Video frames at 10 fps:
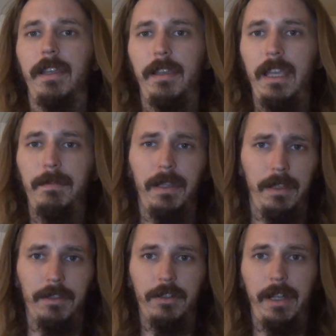keeping
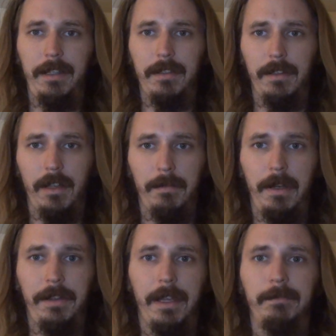these traits
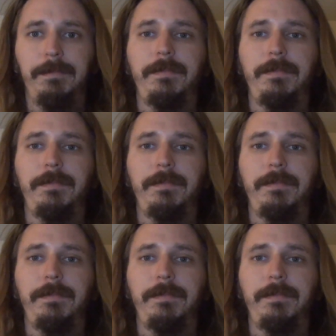among them.